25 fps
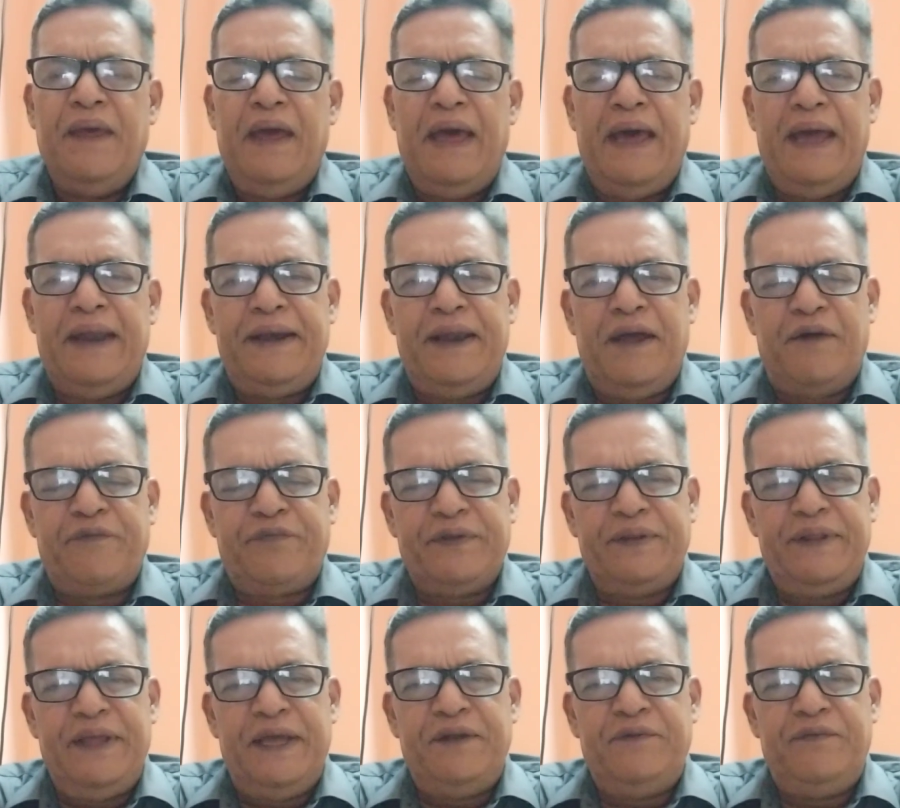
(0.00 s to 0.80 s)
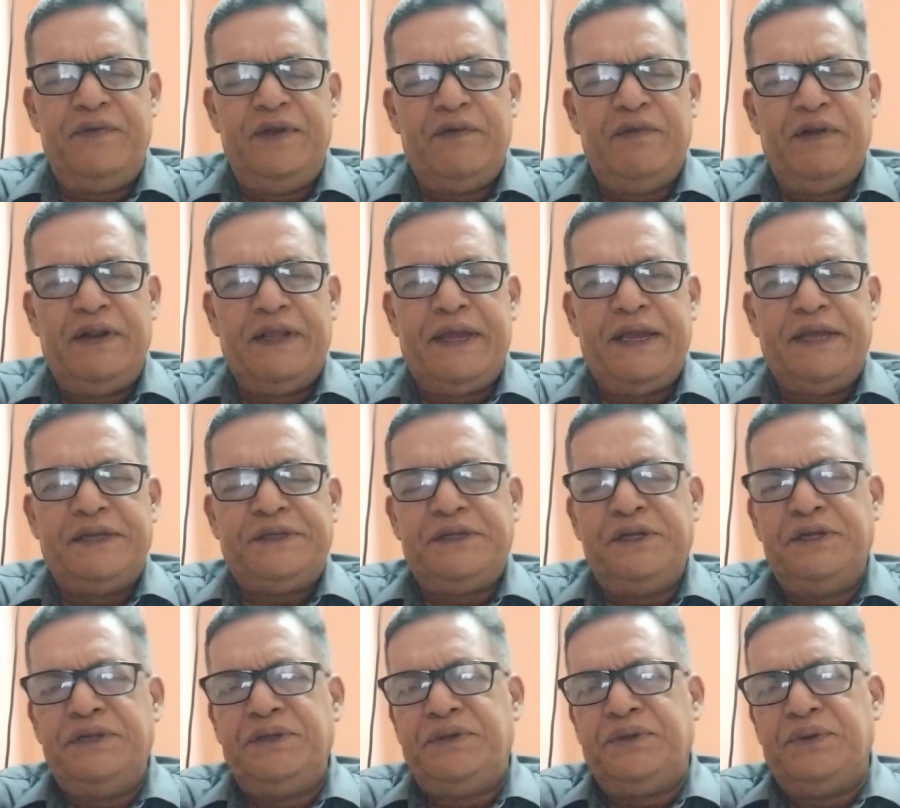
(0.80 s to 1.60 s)
And after that, we will
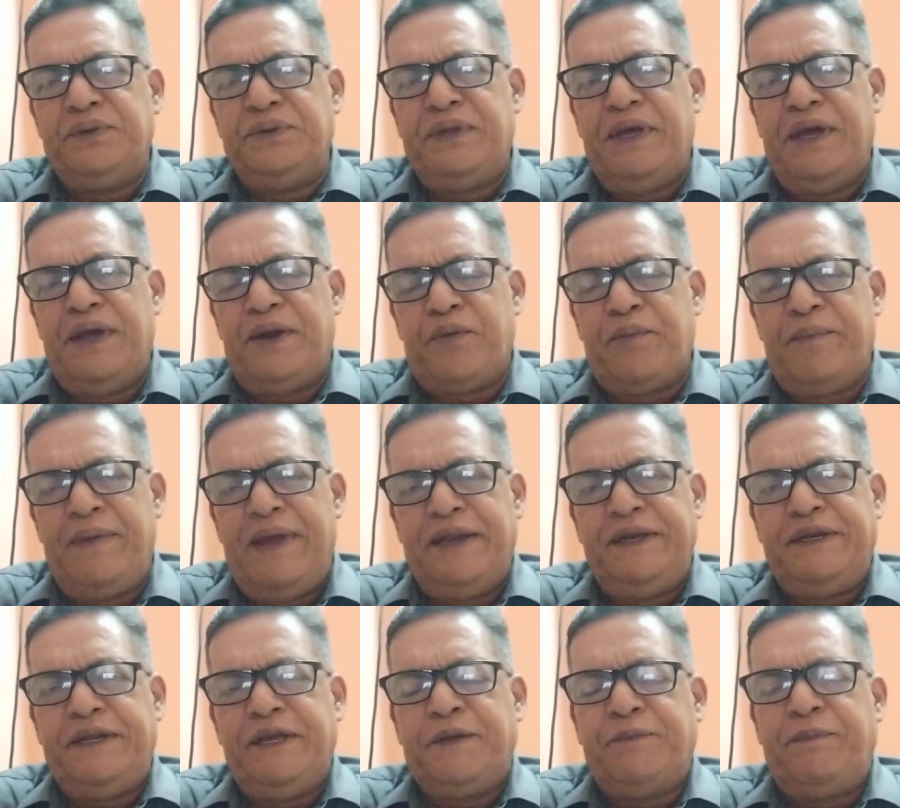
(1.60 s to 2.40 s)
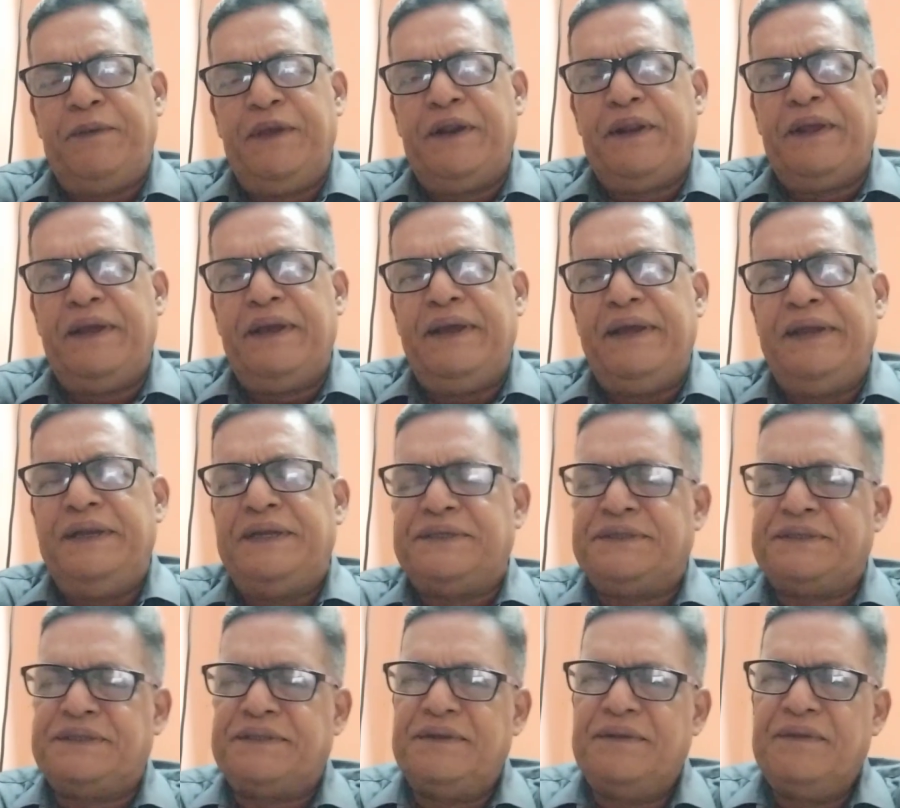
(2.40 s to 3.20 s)
get into the romantic
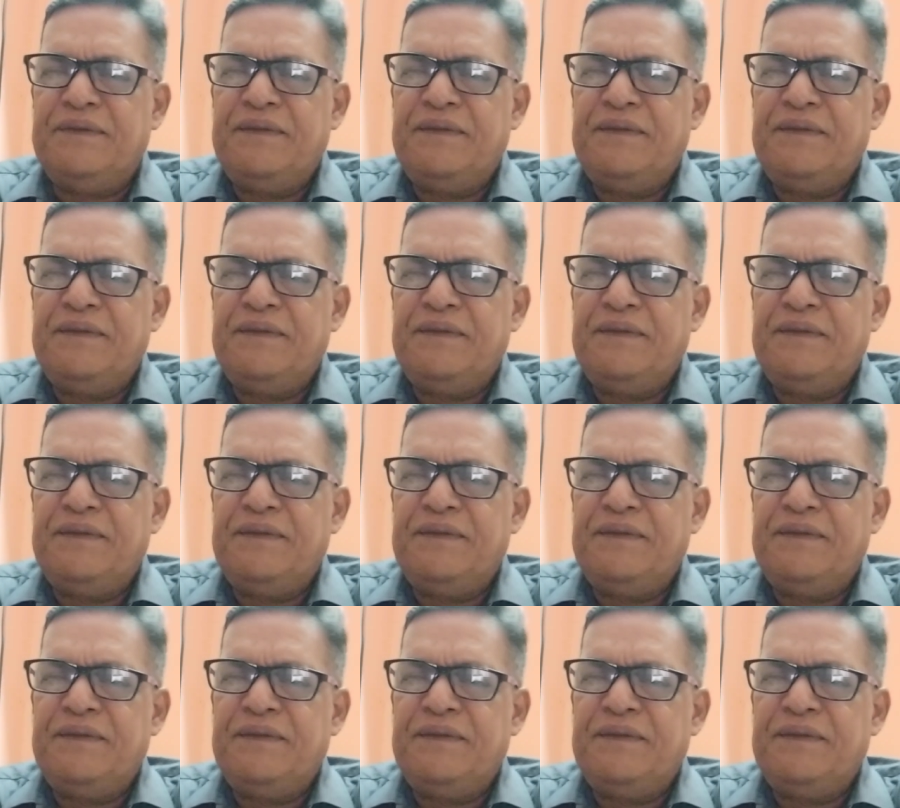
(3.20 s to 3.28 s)
period.